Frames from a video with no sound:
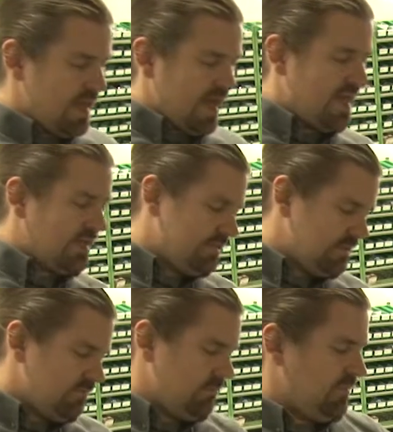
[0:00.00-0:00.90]
and
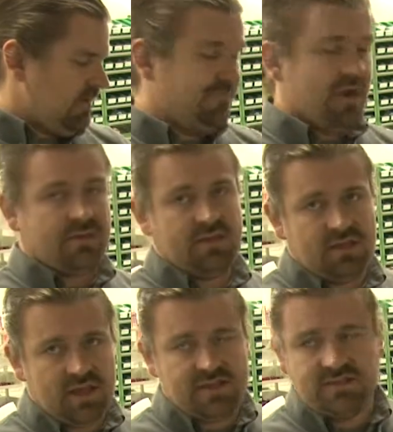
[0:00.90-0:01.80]
in fact in
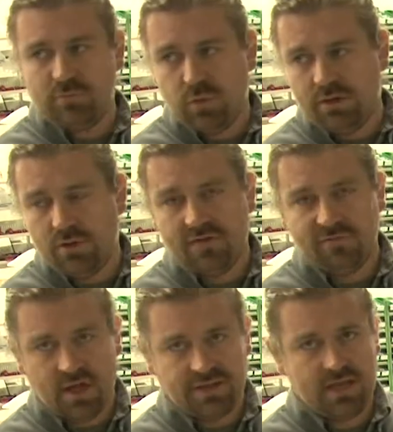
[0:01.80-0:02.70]
cases when you have
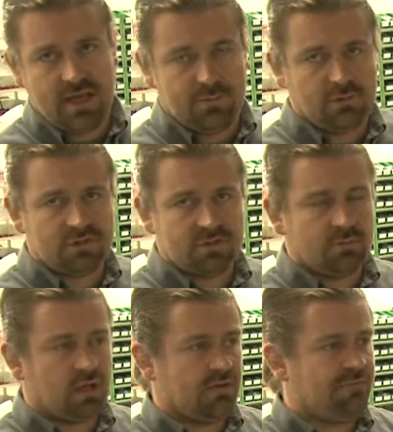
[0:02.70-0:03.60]
light cables
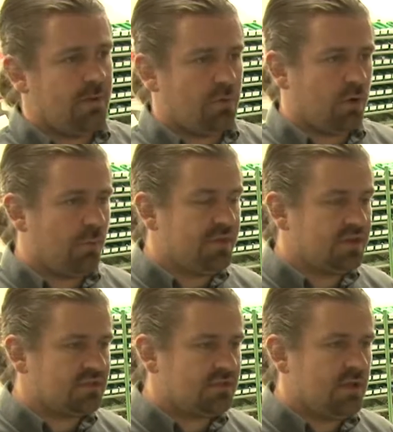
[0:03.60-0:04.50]
like fiber
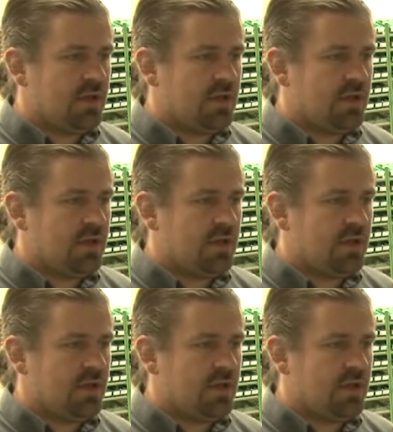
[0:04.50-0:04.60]
optics,